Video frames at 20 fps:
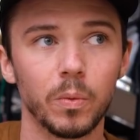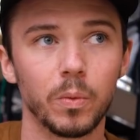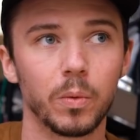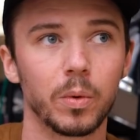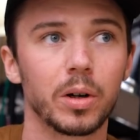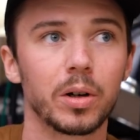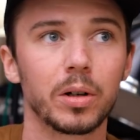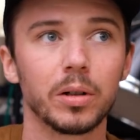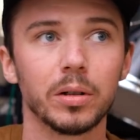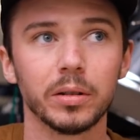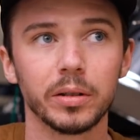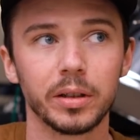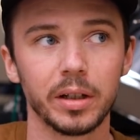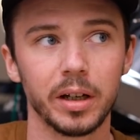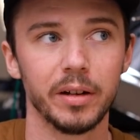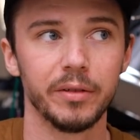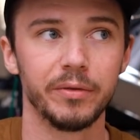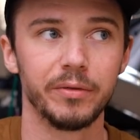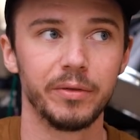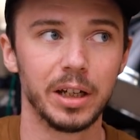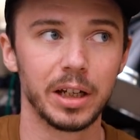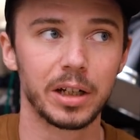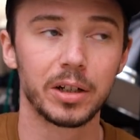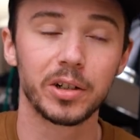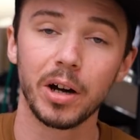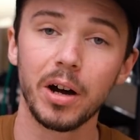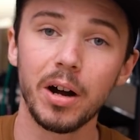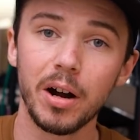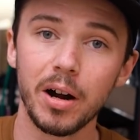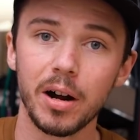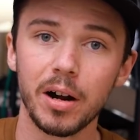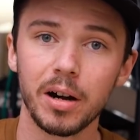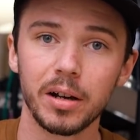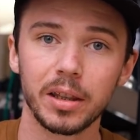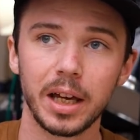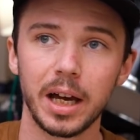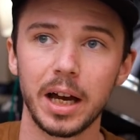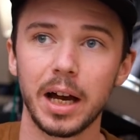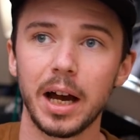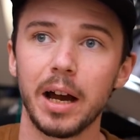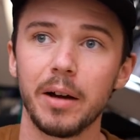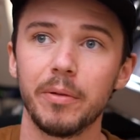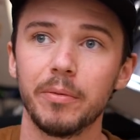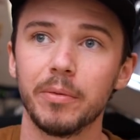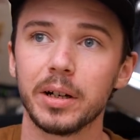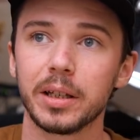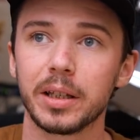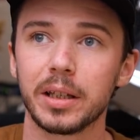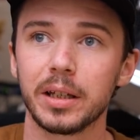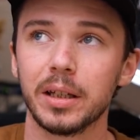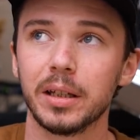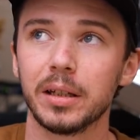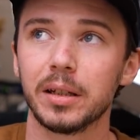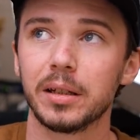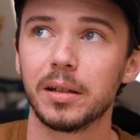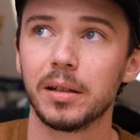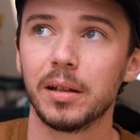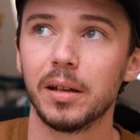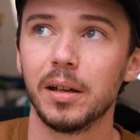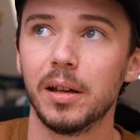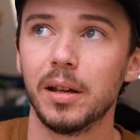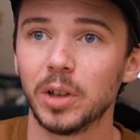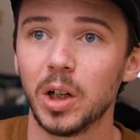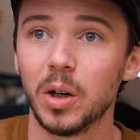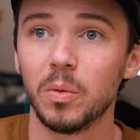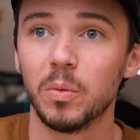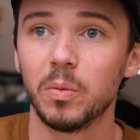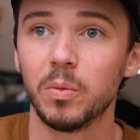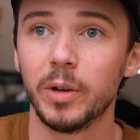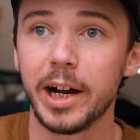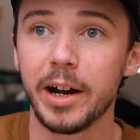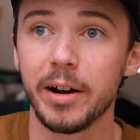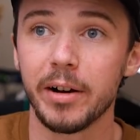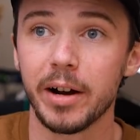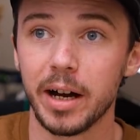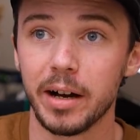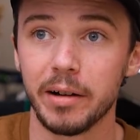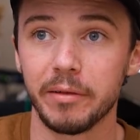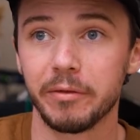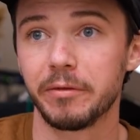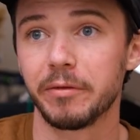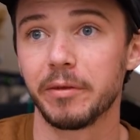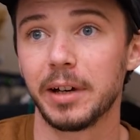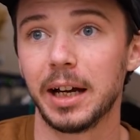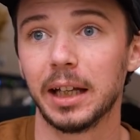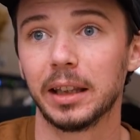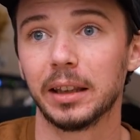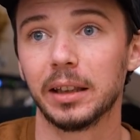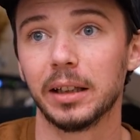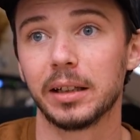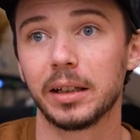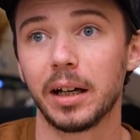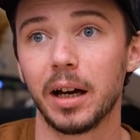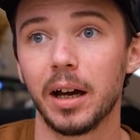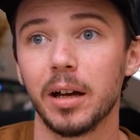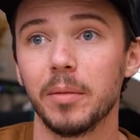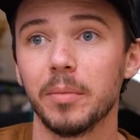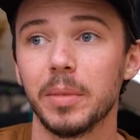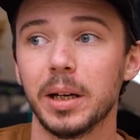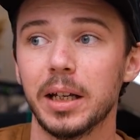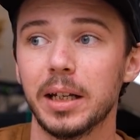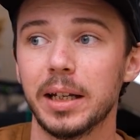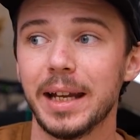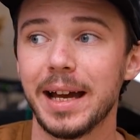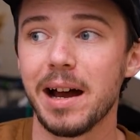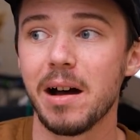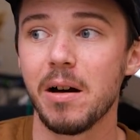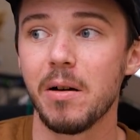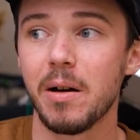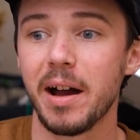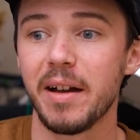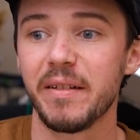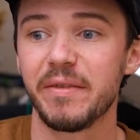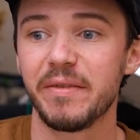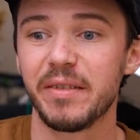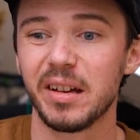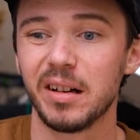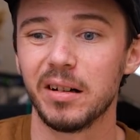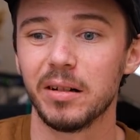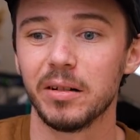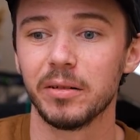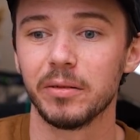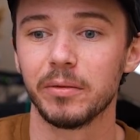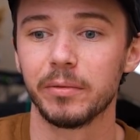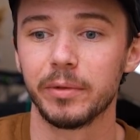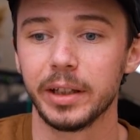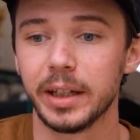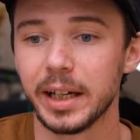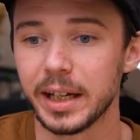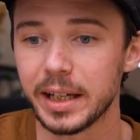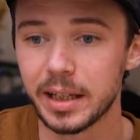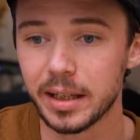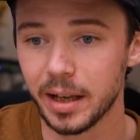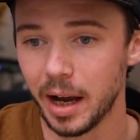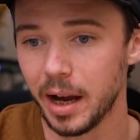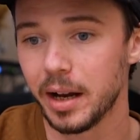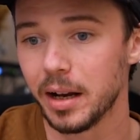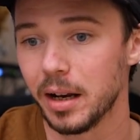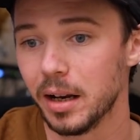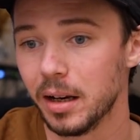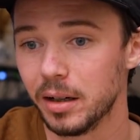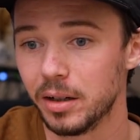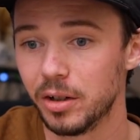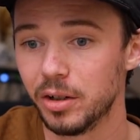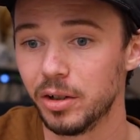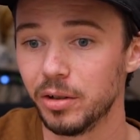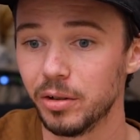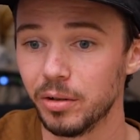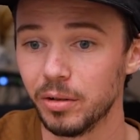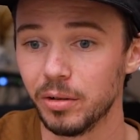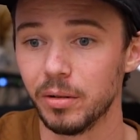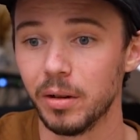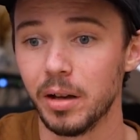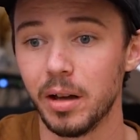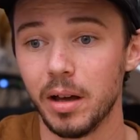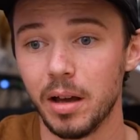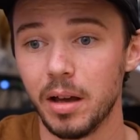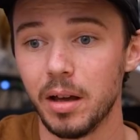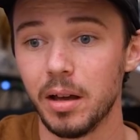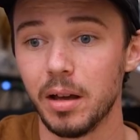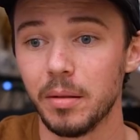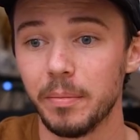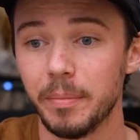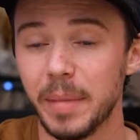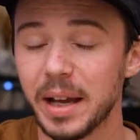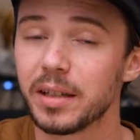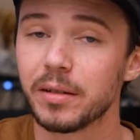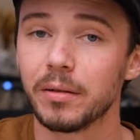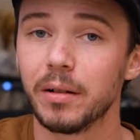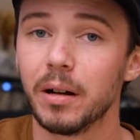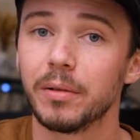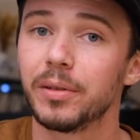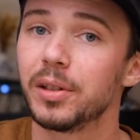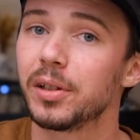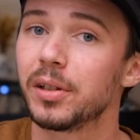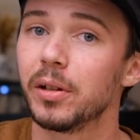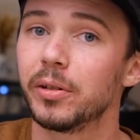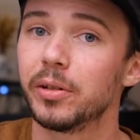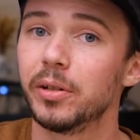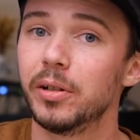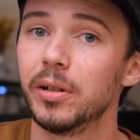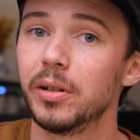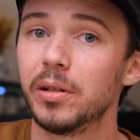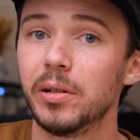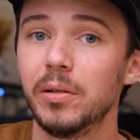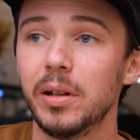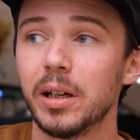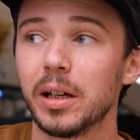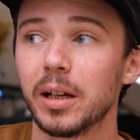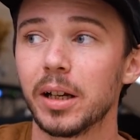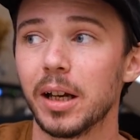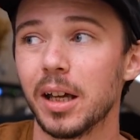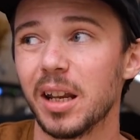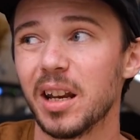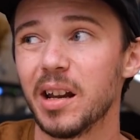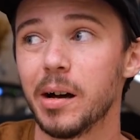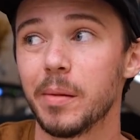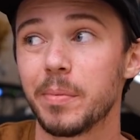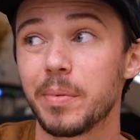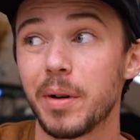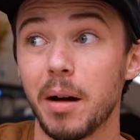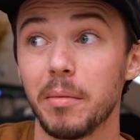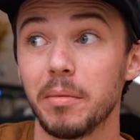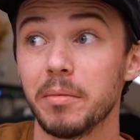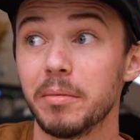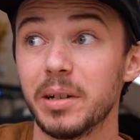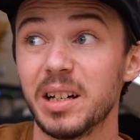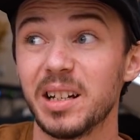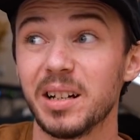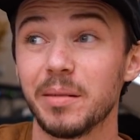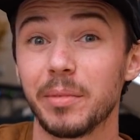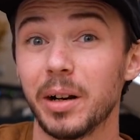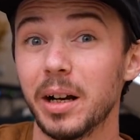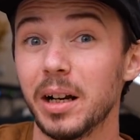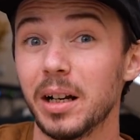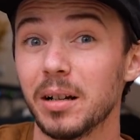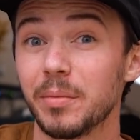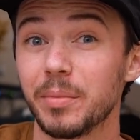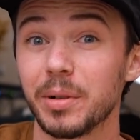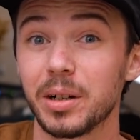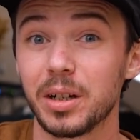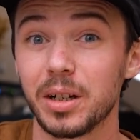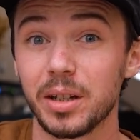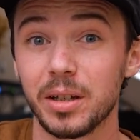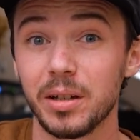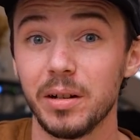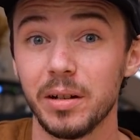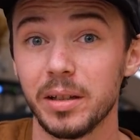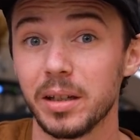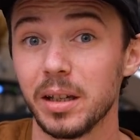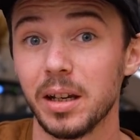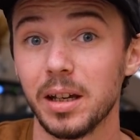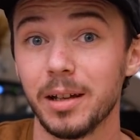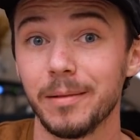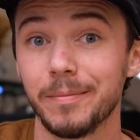world of guitar that I wasn't aware of at the time. And now I feel really excited to mess around with this alternate tuning, and I'll probably end up writing a bunch of songs in it.